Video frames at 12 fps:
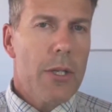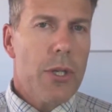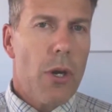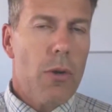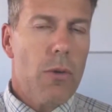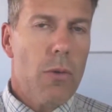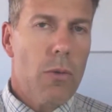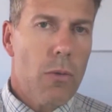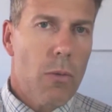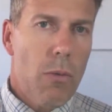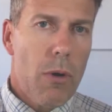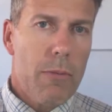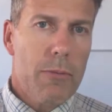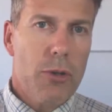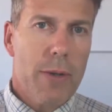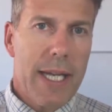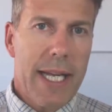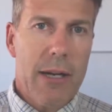So what I'm
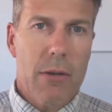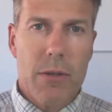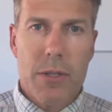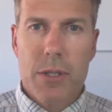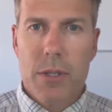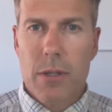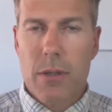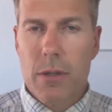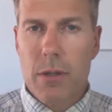doing here is,